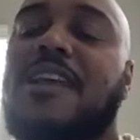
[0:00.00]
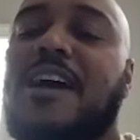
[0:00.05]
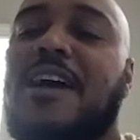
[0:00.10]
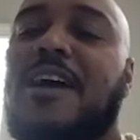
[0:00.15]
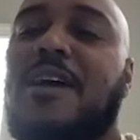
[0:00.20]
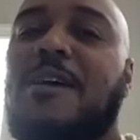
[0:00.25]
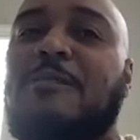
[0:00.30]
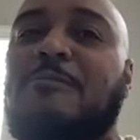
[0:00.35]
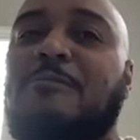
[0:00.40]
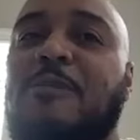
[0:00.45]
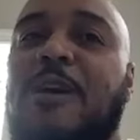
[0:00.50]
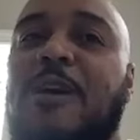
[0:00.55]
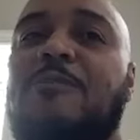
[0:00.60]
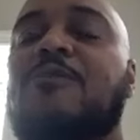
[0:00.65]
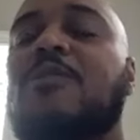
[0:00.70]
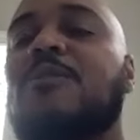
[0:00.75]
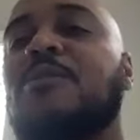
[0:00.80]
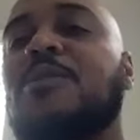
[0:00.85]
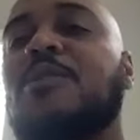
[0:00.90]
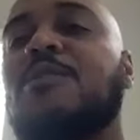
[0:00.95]
Um, I'm
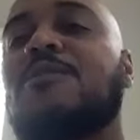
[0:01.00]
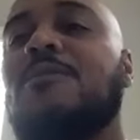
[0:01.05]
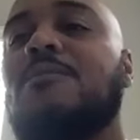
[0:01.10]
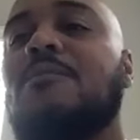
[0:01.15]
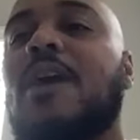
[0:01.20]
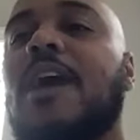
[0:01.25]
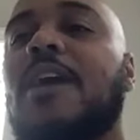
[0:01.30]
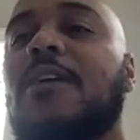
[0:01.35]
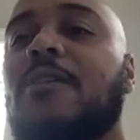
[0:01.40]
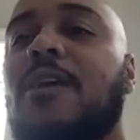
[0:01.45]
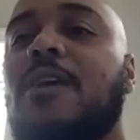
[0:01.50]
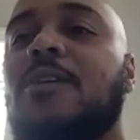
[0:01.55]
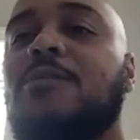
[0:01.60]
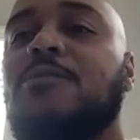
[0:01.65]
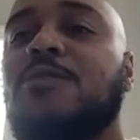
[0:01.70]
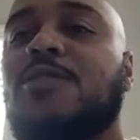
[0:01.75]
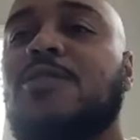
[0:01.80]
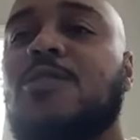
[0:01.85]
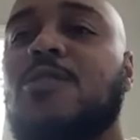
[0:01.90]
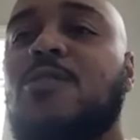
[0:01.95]
from a different
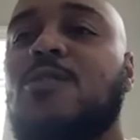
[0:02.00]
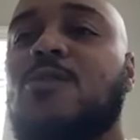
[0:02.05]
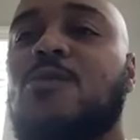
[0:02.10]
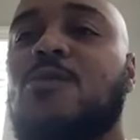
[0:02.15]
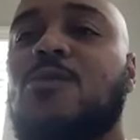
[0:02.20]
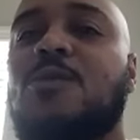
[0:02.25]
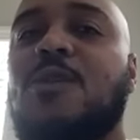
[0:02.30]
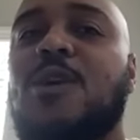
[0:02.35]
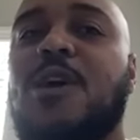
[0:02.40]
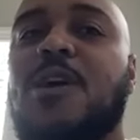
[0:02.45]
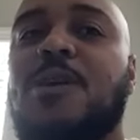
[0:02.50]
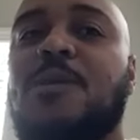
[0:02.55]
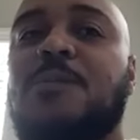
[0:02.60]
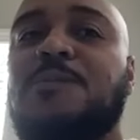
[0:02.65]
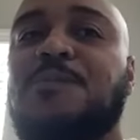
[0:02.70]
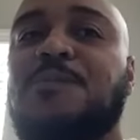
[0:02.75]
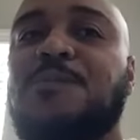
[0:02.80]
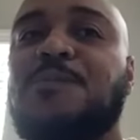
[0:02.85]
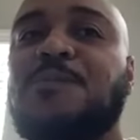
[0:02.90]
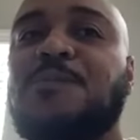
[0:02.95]
background, so
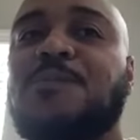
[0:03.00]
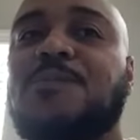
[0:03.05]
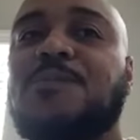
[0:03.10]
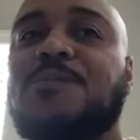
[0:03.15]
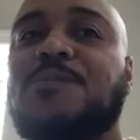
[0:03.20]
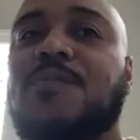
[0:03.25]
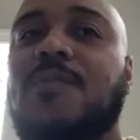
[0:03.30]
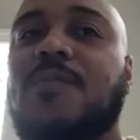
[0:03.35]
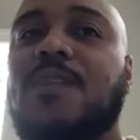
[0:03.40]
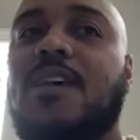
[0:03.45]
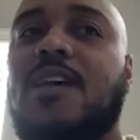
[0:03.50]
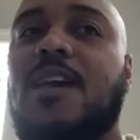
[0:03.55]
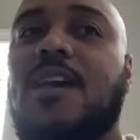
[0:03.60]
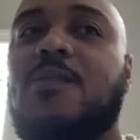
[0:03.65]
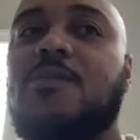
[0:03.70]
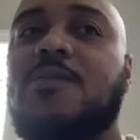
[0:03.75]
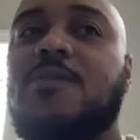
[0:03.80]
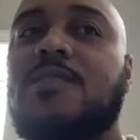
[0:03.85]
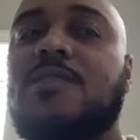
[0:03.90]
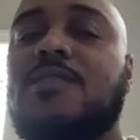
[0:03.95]
um,
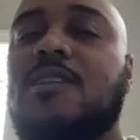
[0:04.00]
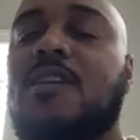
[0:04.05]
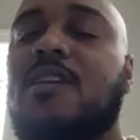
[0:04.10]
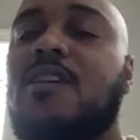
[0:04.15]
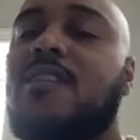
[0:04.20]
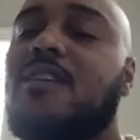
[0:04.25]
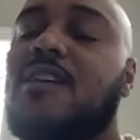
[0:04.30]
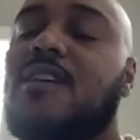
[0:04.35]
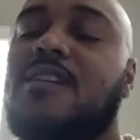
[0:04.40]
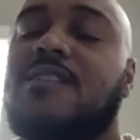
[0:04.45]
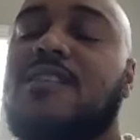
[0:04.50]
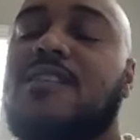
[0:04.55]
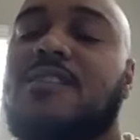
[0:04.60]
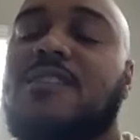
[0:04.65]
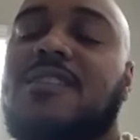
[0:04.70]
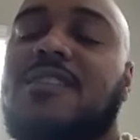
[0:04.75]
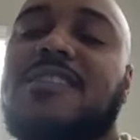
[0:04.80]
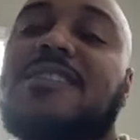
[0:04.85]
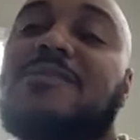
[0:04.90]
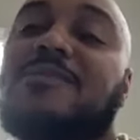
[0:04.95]
I would say that the,
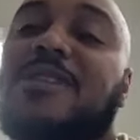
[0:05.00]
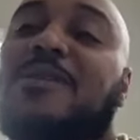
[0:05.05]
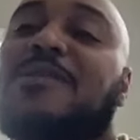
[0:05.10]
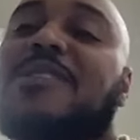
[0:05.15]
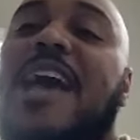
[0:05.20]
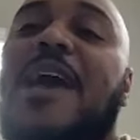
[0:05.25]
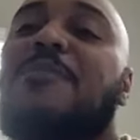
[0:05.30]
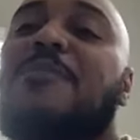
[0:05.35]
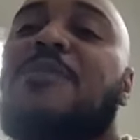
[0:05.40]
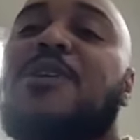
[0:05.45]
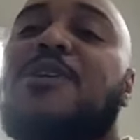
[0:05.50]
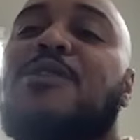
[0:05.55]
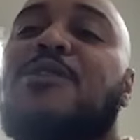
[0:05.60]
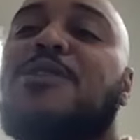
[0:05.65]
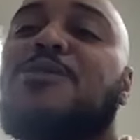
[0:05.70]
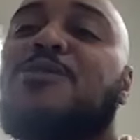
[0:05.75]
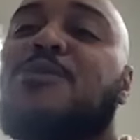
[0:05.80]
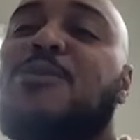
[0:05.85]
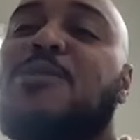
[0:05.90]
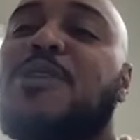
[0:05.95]
the, the, time
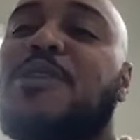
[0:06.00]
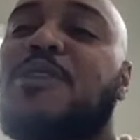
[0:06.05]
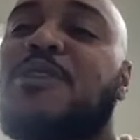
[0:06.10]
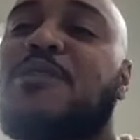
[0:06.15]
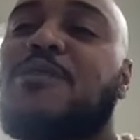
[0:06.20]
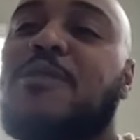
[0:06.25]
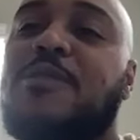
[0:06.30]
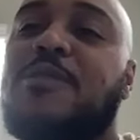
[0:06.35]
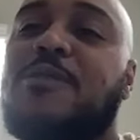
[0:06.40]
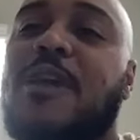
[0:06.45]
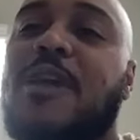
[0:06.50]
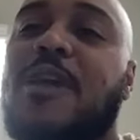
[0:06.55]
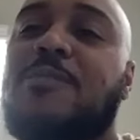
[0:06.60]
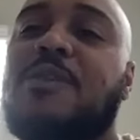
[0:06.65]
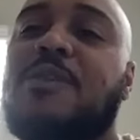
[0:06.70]
periods were a bit different, right?